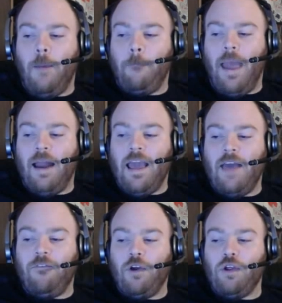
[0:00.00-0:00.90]
batting
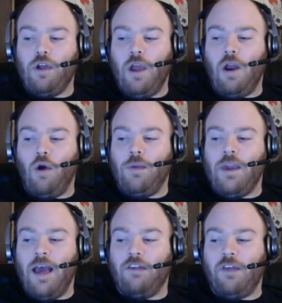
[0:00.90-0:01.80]
average, and
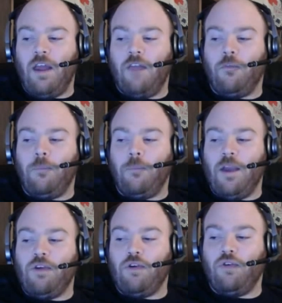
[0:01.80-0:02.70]
OPS, and for
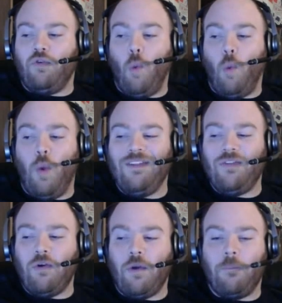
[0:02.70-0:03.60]
pitchers,
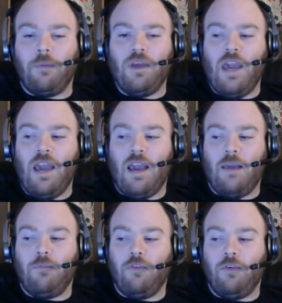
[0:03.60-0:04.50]
wins, complete
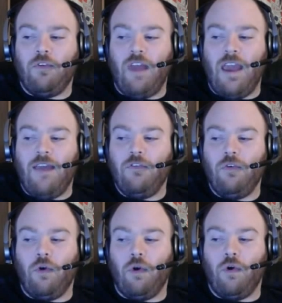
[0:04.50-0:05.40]
games, saves,
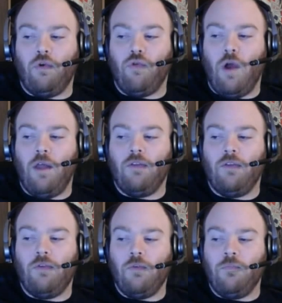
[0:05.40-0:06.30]
earned
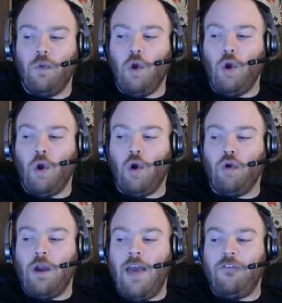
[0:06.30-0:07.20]
runs, earned
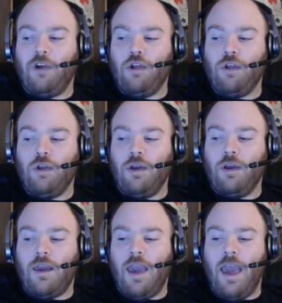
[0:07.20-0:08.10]
run average,
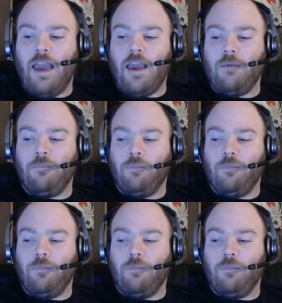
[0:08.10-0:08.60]
K,